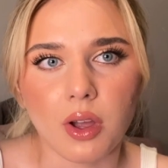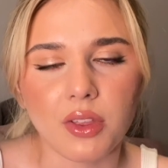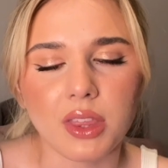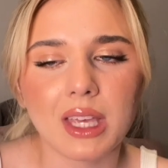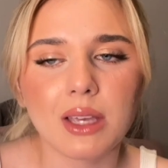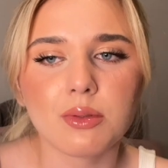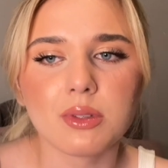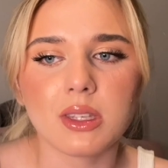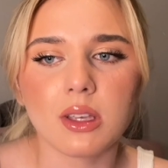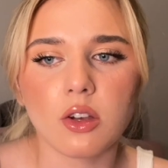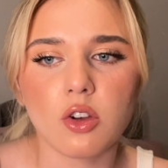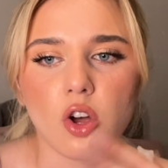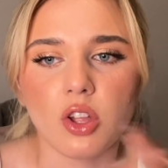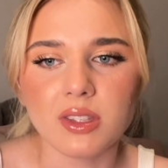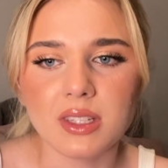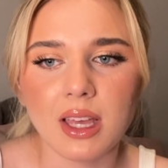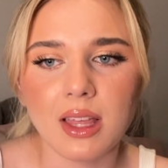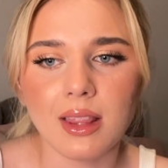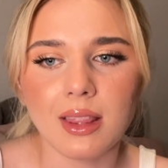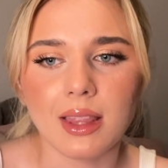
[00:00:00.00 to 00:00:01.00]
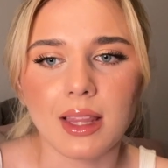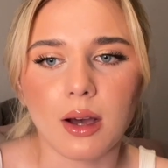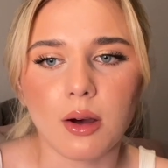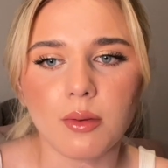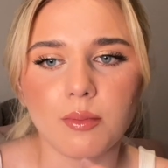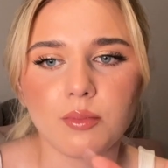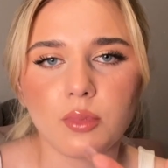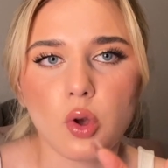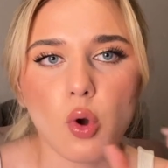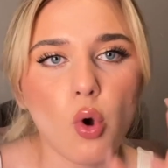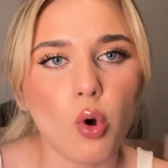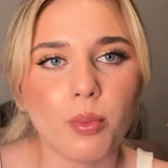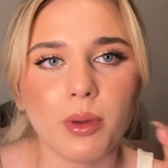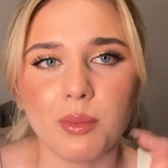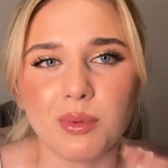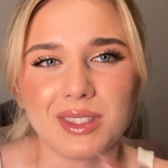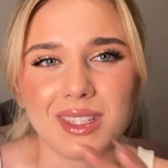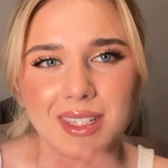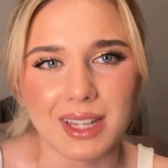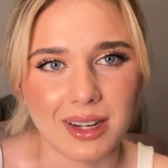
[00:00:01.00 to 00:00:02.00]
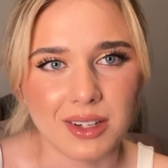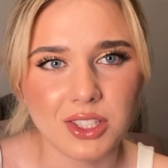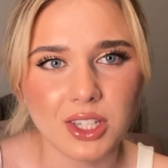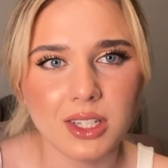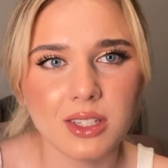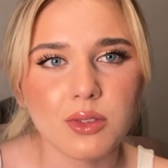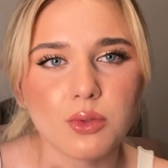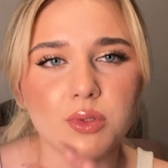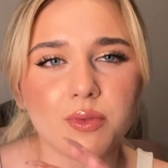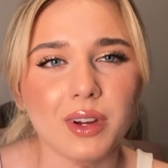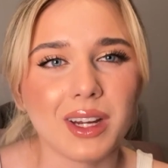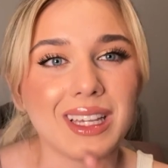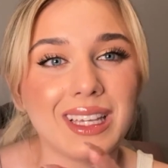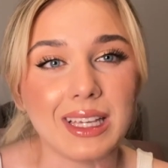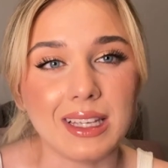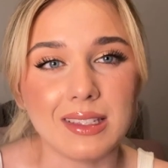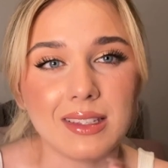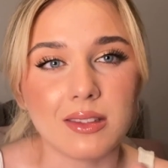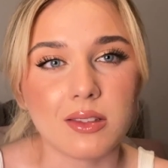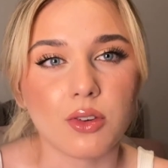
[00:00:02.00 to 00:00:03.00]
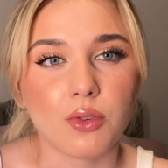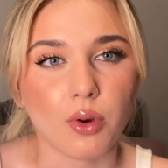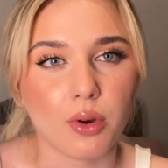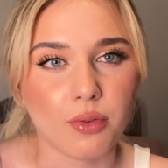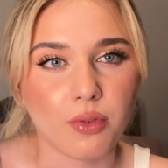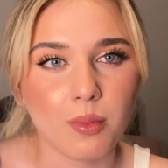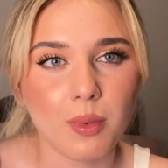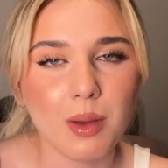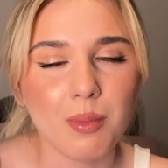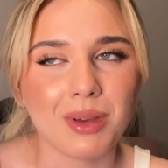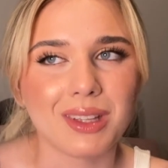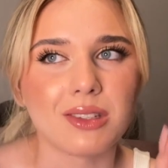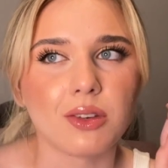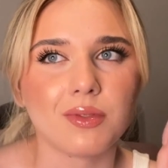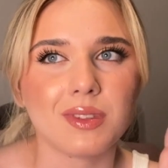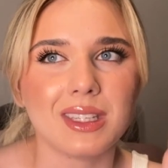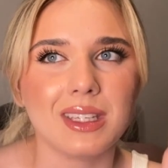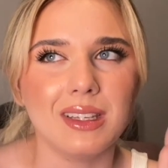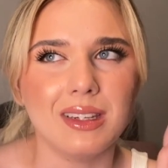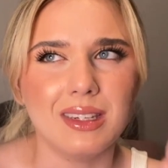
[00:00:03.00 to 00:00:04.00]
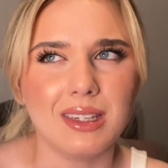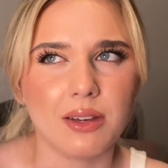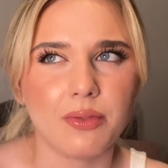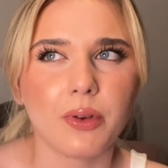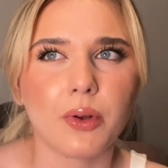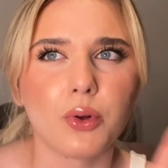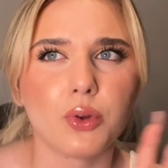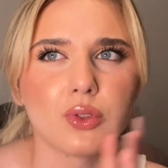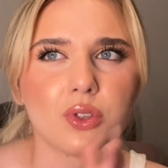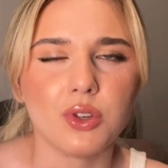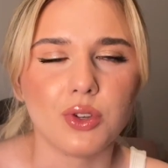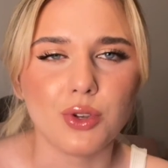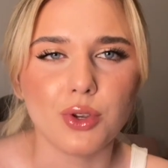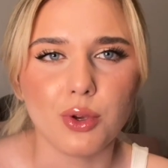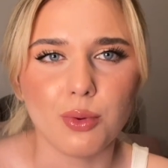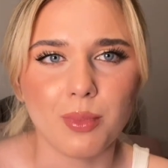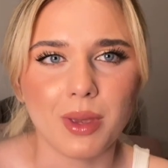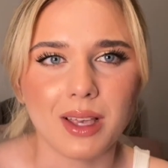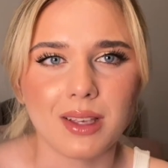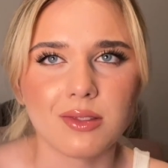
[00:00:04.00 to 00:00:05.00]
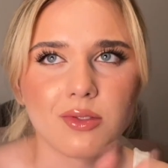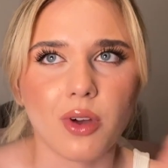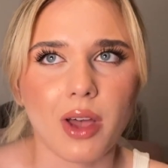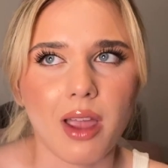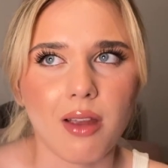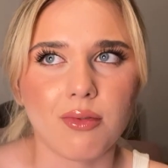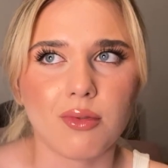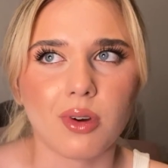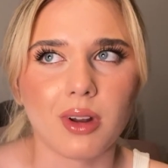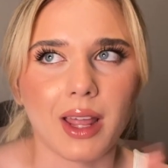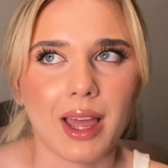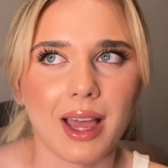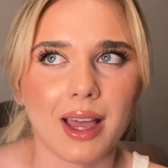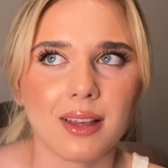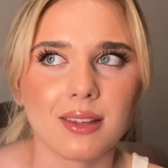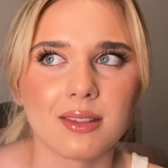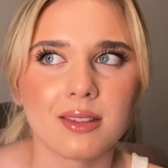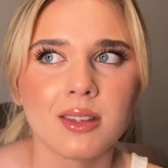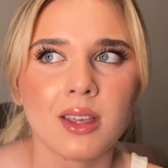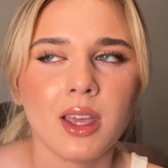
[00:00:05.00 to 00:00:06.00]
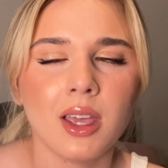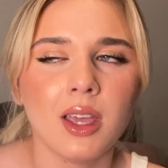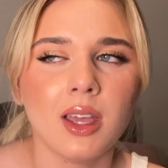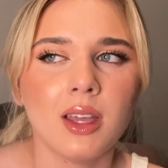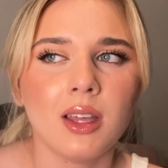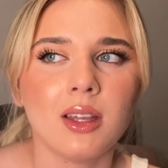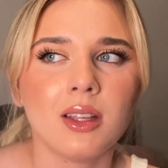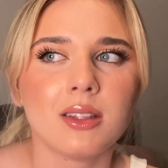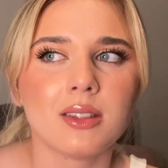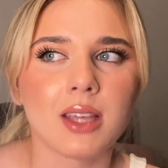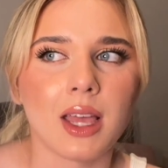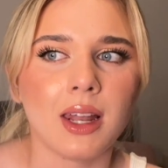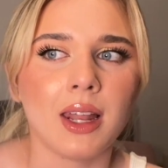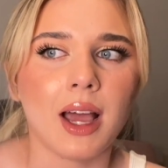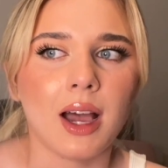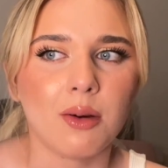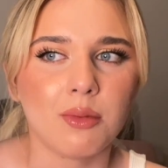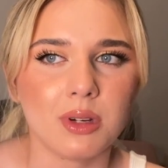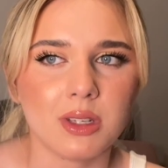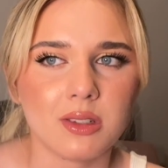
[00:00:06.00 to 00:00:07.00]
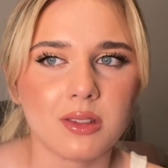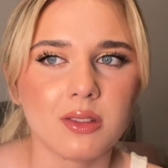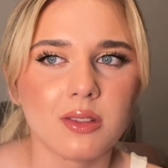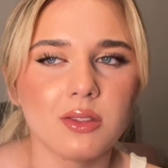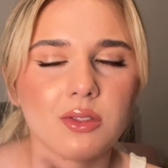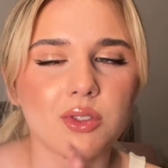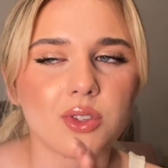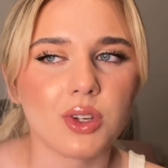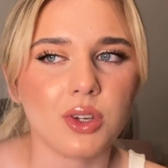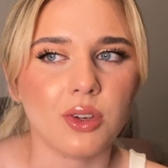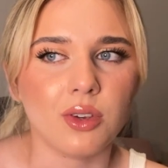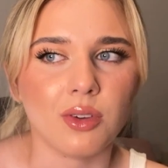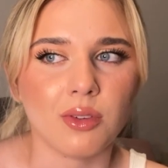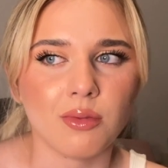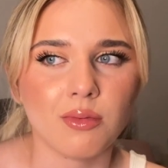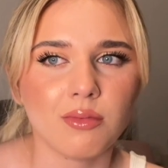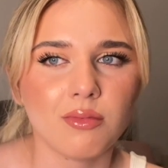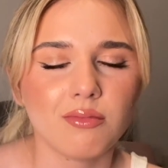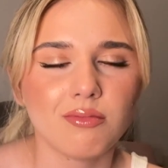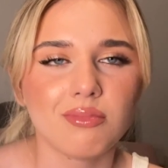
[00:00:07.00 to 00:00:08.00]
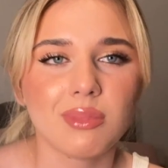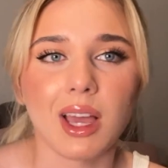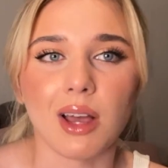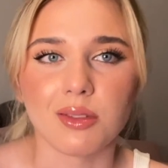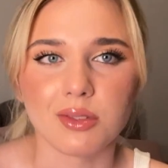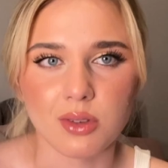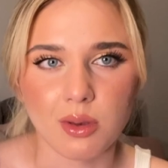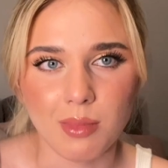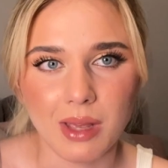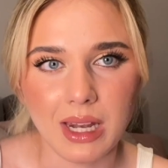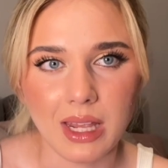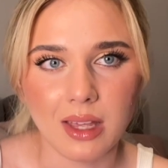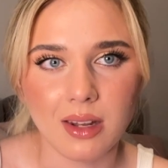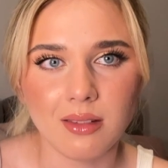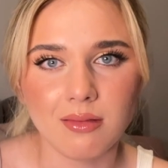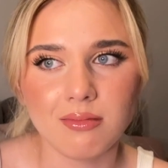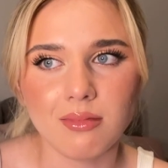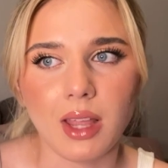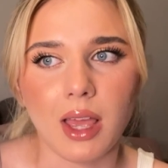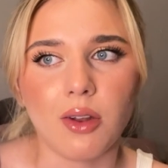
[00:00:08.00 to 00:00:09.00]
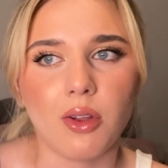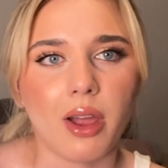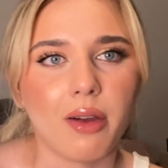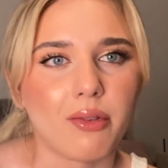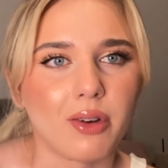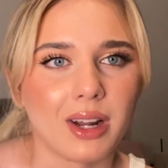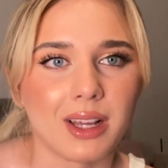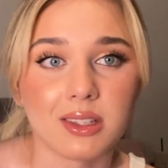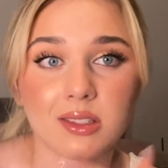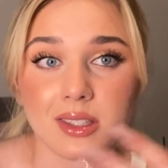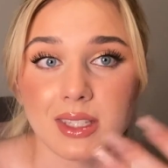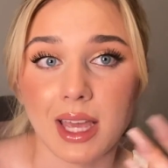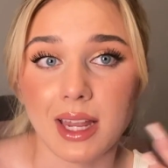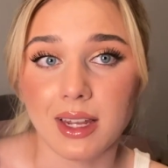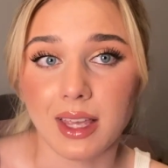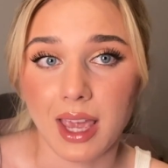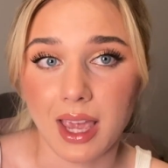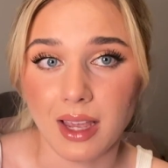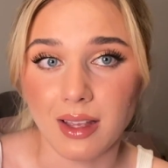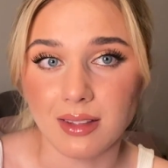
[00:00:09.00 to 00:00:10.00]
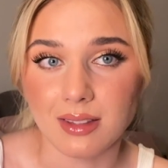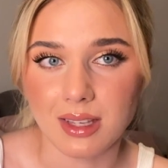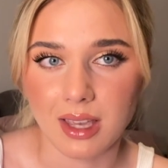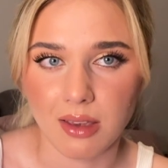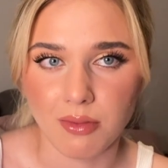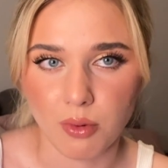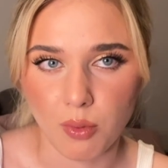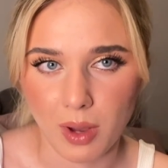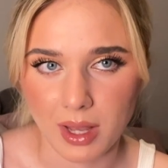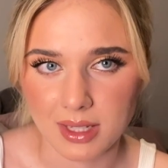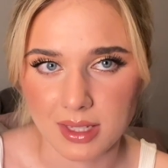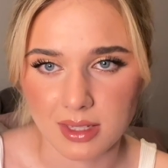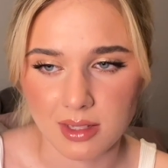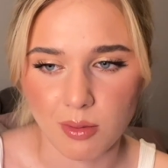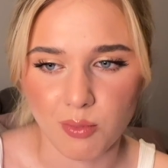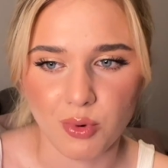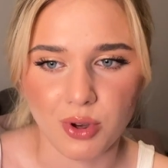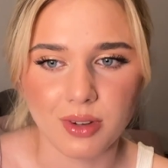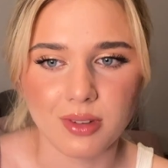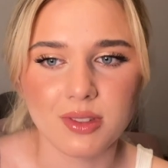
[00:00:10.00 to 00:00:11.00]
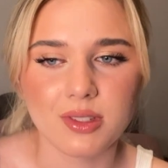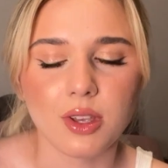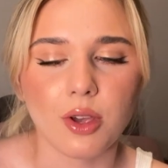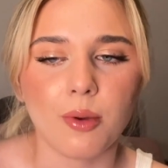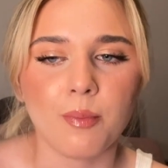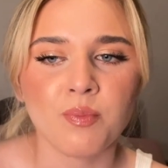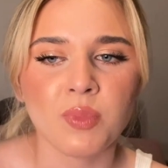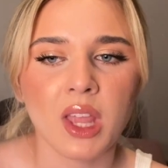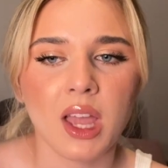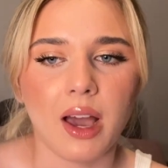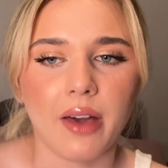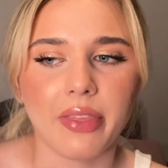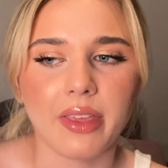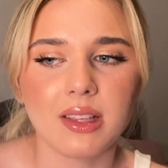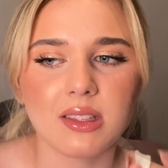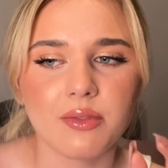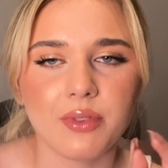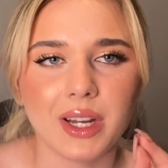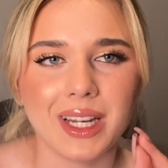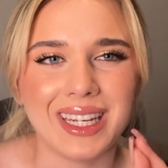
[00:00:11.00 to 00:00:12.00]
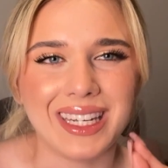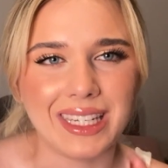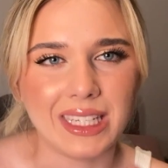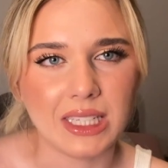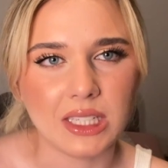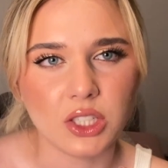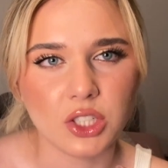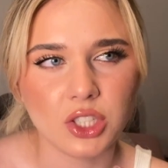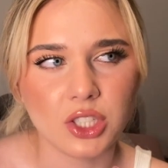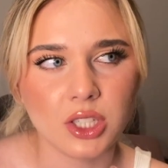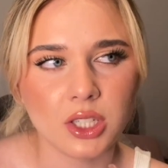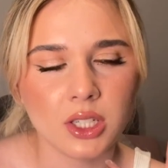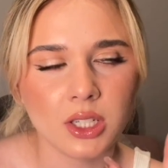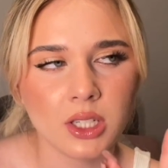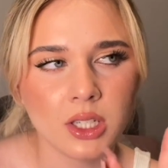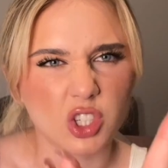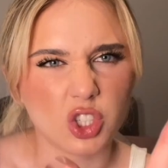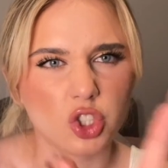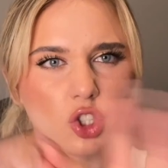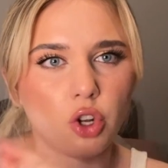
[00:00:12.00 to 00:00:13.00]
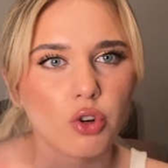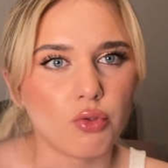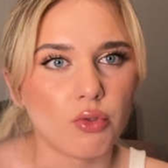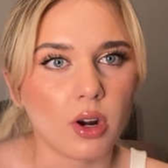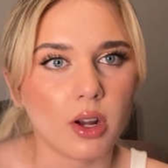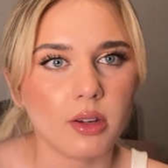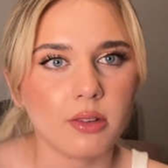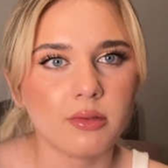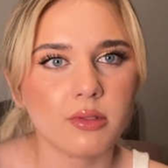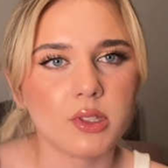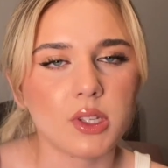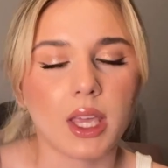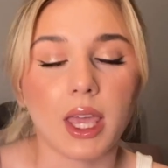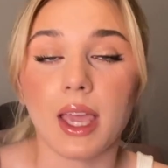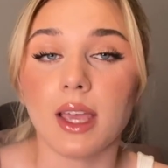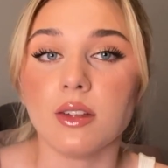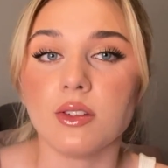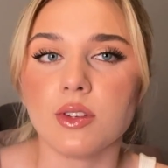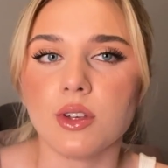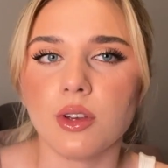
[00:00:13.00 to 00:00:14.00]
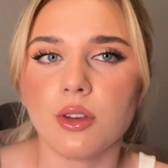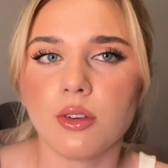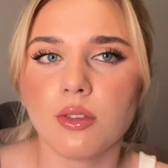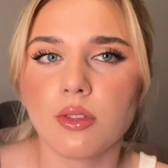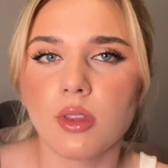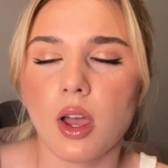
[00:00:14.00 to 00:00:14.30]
I think it was content that caught people's attention, so it was very easy to grow from it, but it's obviously difficult to do because not everyone has 10 hours to count to a million, and not everyone has 10K to give away to someone. So I think it's a very niche genre to get into.